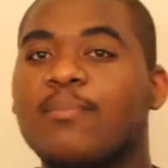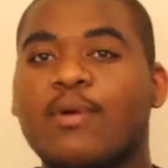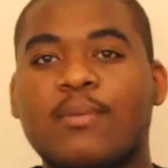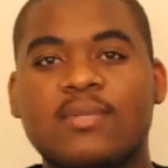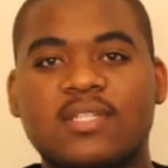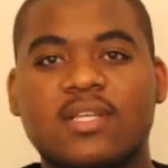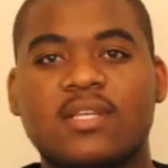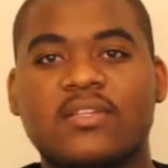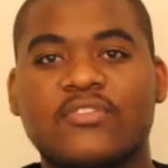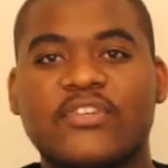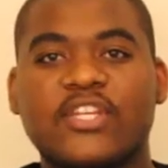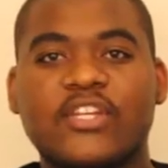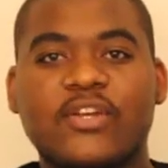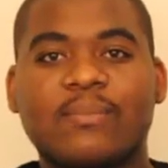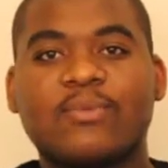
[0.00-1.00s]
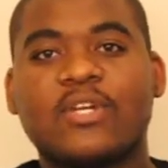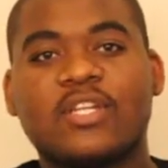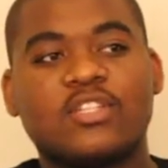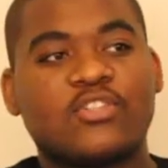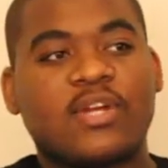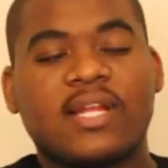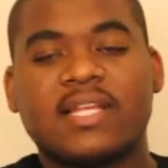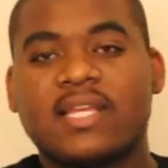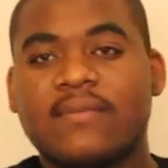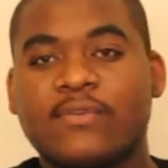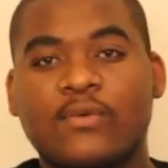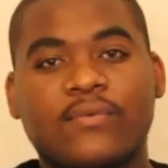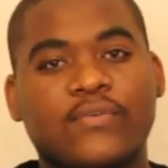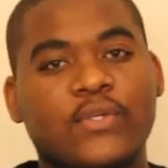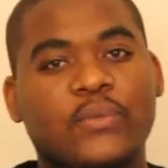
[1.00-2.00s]
the purpose of this video, I'm going to try to give
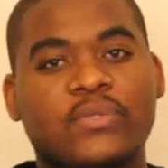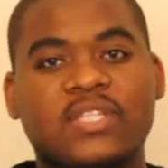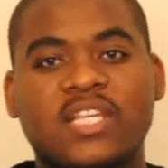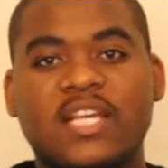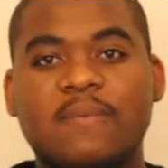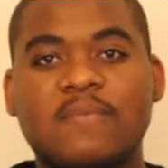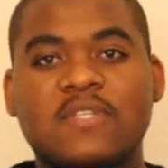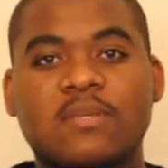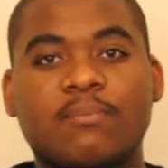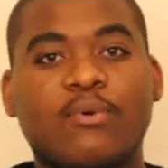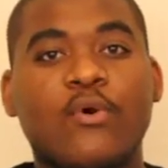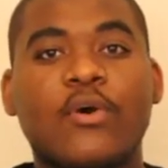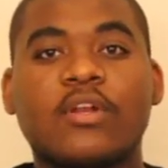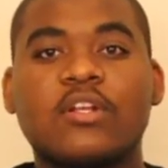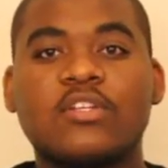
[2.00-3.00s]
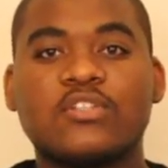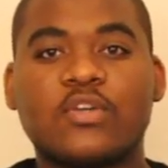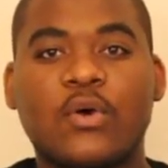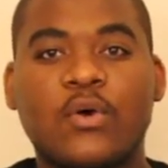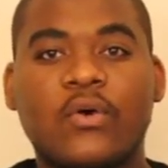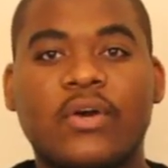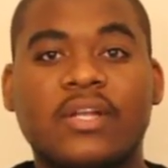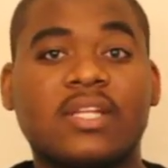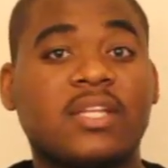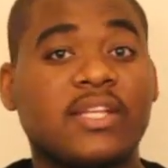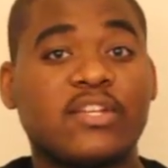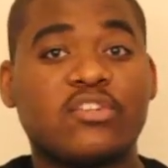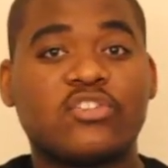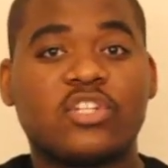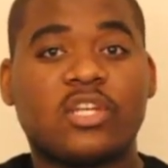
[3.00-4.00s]
you a few tips and pointers on
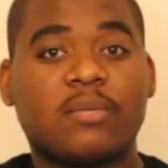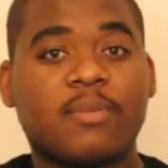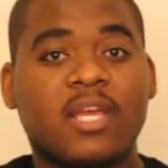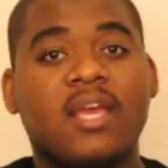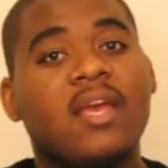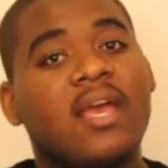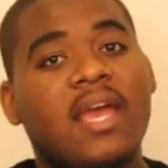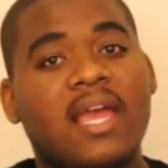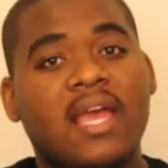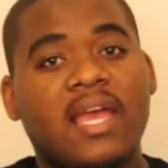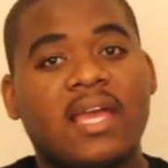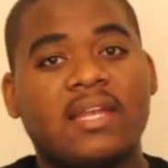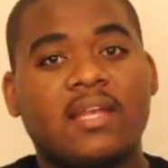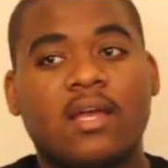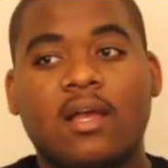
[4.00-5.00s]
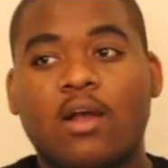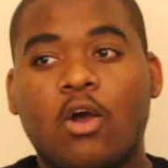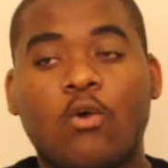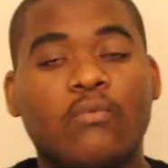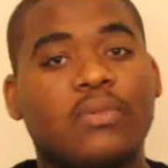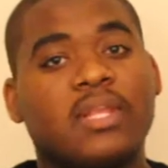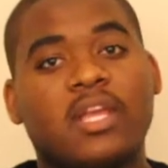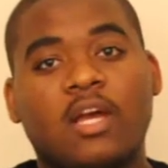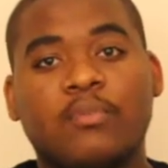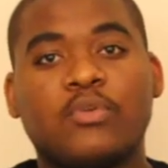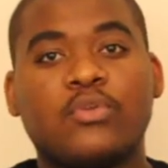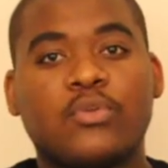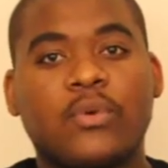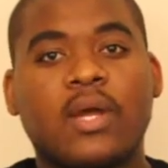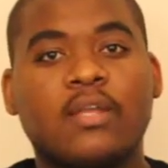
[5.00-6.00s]
leadership and hopefully help
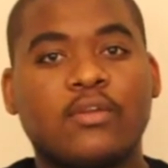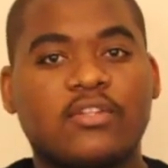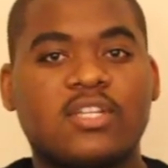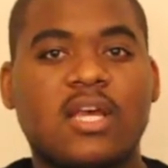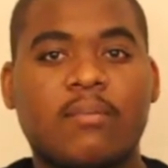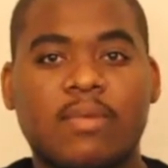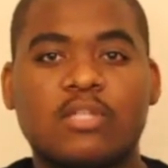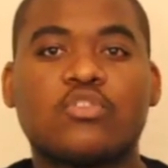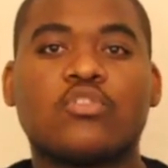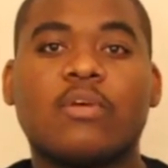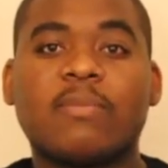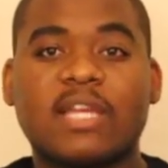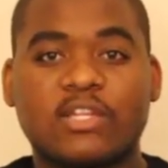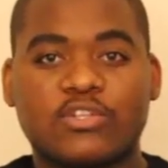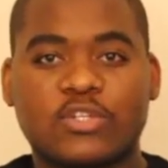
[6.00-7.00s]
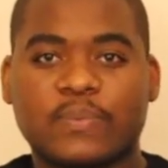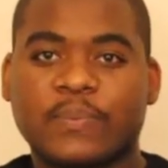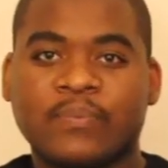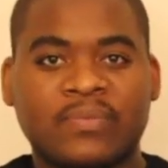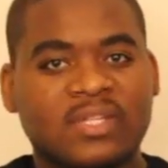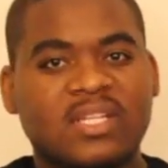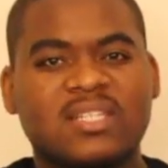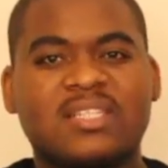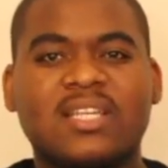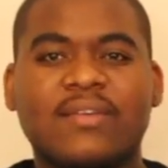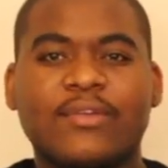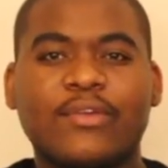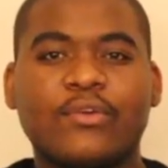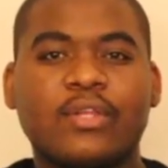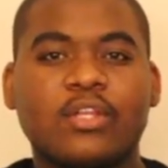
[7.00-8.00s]
you throughout your time as drum major. To
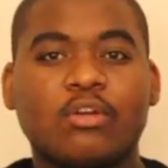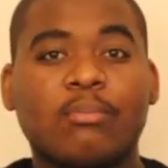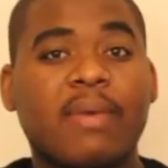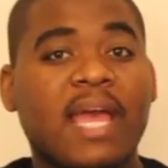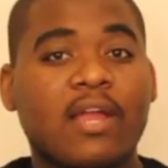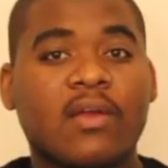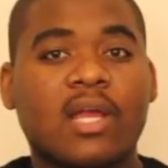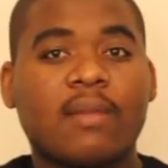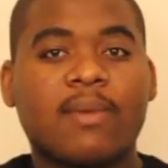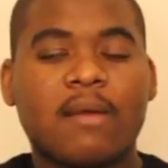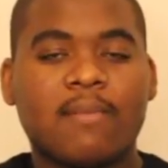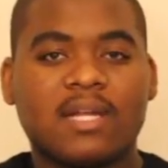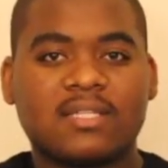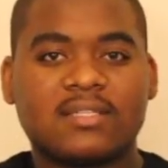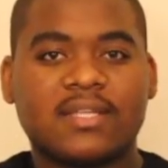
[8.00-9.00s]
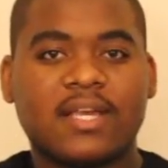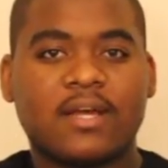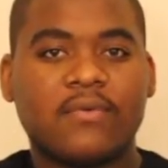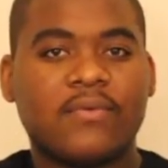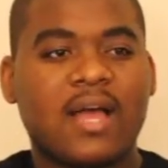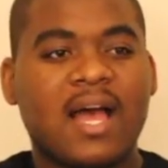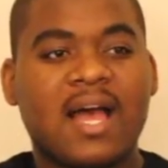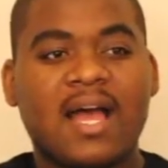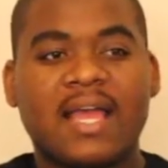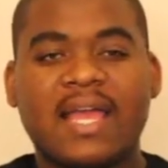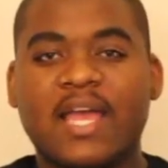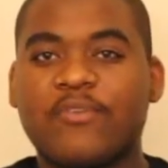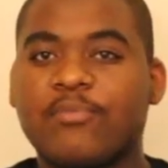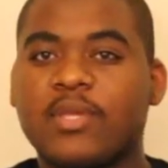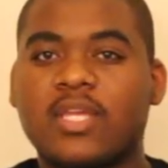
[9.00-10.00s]
give you a little background about myself, I
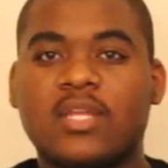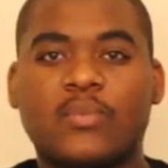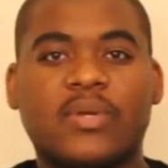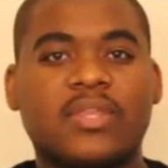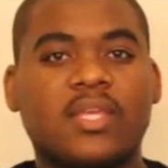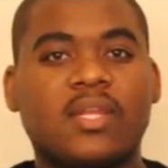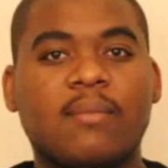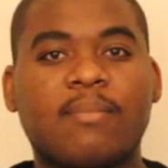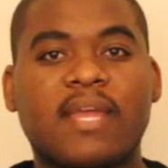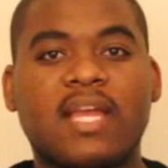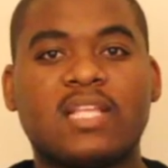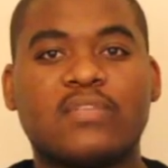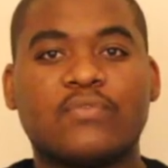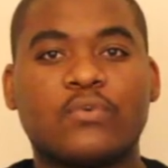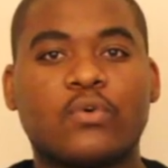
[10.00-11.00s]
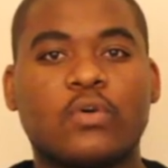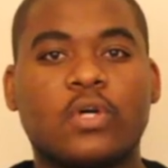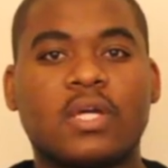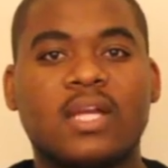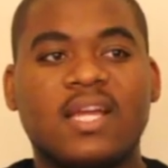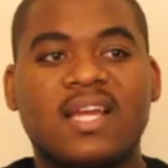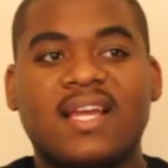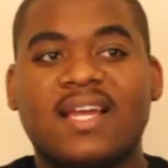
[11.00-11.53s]
have been within the bands for